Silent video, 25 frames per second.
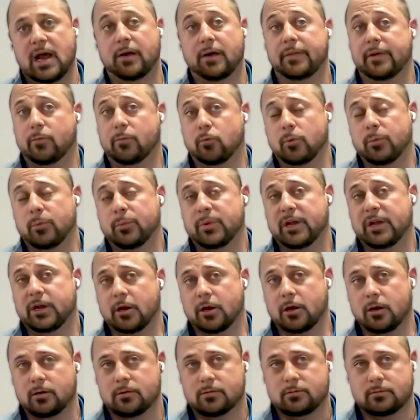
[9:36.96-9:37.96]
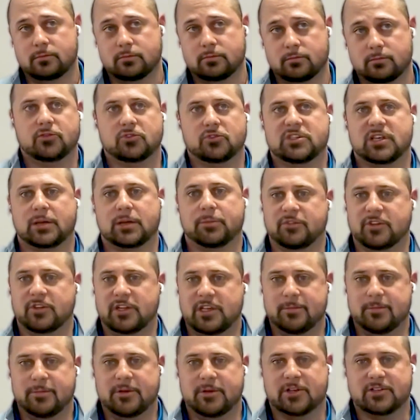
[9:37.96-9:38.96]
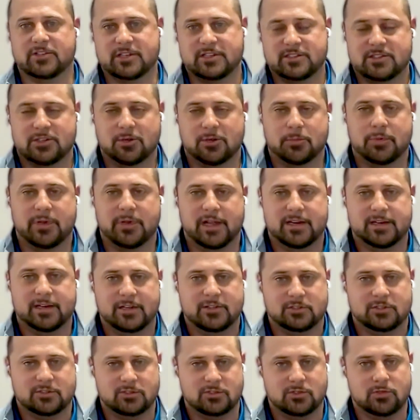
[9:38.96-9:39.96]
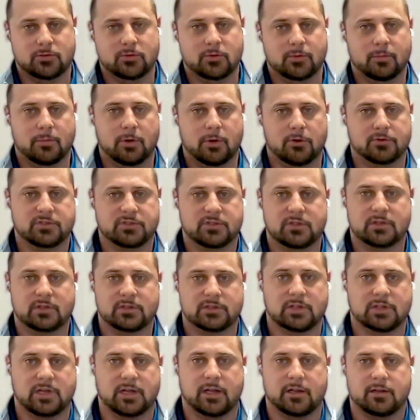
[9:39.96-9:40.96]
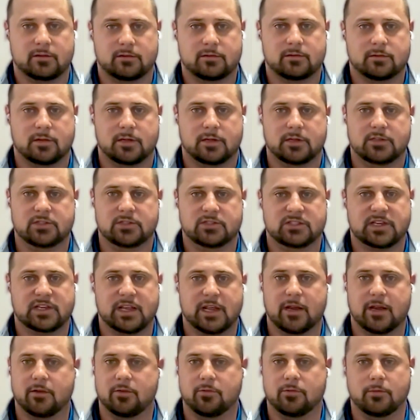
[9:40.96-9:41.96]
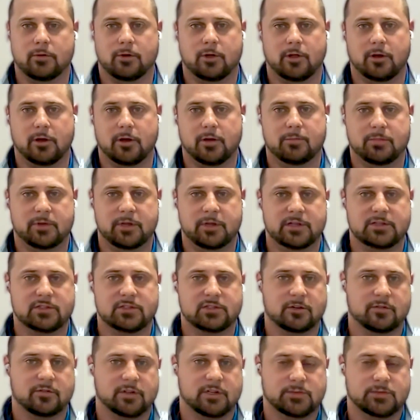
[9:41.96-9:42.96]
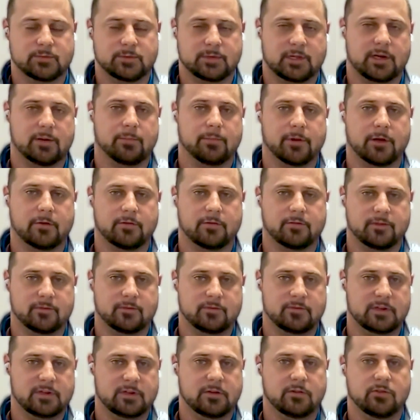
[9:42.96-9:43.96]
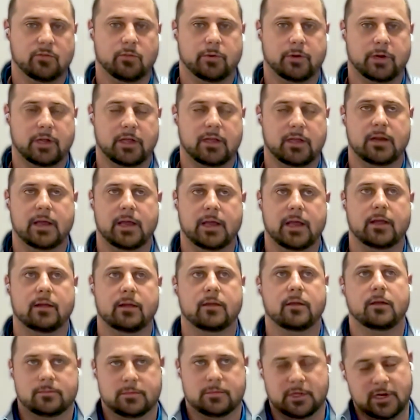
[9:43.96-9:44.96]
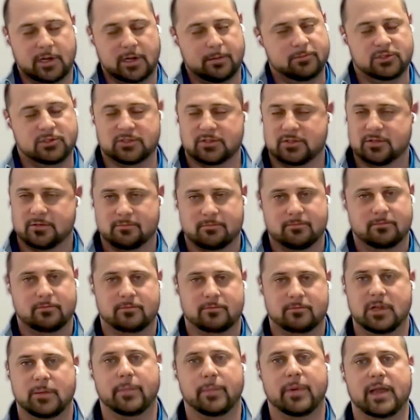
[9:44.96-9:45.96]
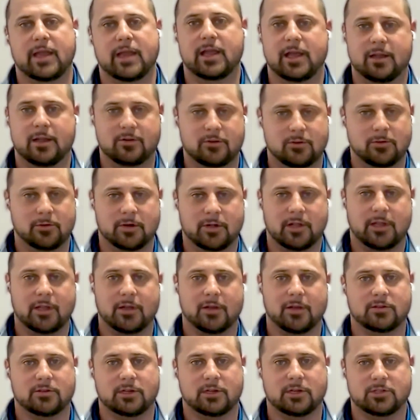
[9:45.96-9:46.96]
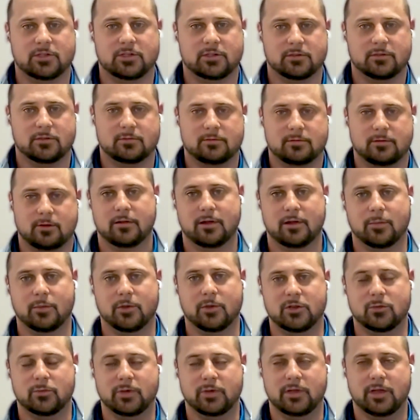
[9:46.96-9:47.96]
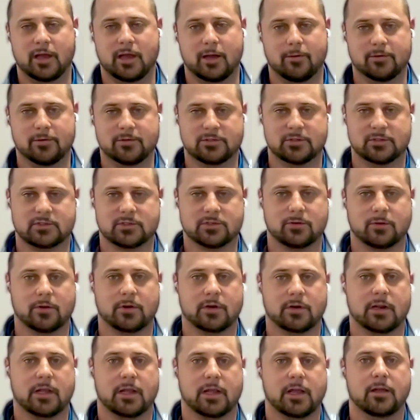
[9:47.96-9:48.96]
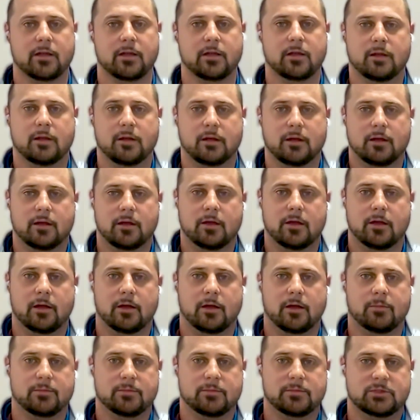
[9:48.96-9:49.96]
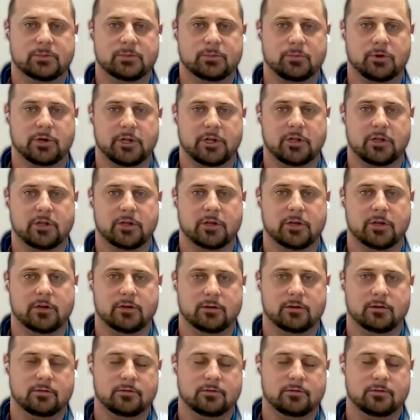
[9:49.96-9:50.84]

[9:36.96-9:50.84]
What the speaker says: now that we're bigger, there's some of the emails I still pay attention to the most is like, just scan through all our NPS surveys. We get about 15 to 20 a day. And I'm just in my head doing a calculation. How many do we got? What's our score today? It's a pretty good